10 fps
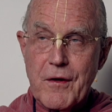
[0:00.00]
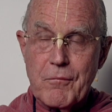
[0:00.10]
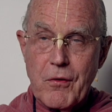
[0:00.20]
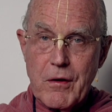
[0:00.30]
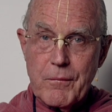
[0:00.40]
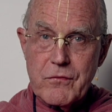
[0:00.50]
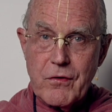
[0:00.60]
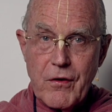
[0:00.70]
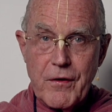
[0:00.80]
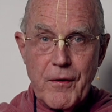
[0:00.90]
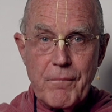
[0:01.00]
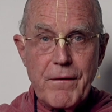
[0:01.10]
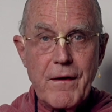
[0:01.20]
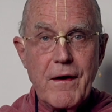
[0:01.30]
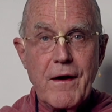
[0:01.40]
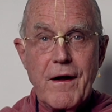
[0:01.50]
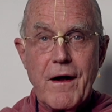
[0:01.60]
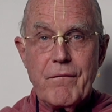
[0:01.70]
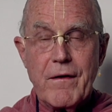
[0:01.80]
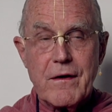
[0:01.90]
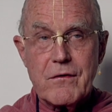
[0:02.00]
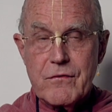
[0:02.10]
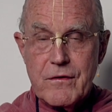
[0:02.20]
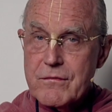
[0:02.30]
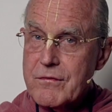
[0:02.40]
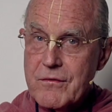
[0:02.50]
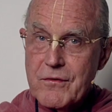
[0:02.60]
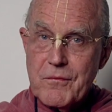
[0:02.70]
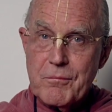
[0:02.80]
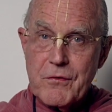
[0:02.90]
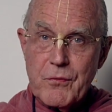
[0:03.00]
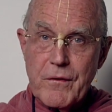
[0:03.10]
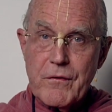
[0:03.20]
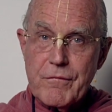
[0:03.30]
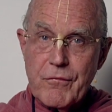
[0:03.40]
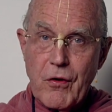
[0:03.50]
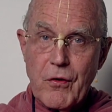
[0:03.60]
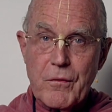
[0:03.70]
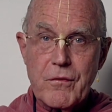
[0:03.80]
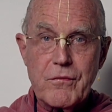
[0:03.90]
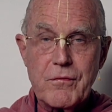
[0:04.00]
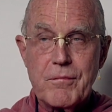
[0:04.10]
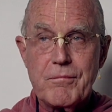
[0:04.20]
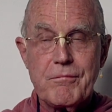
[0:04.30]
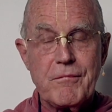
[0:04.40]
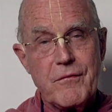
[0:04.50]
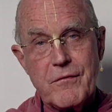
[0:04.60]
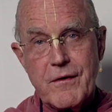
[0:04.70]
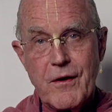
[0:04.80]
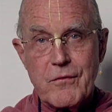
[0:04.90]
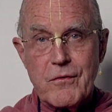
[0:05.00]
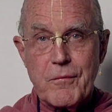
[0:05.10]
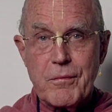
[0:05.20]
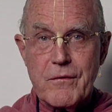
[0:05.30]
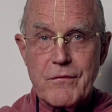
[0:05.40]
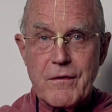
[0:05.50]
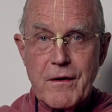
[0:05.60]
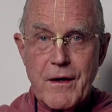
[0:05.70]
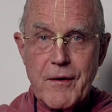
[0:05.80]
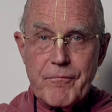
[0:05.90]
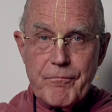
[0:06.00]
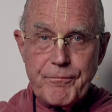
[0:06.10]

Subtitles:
and Vallabhacharya that exist between their followers even down to the present day.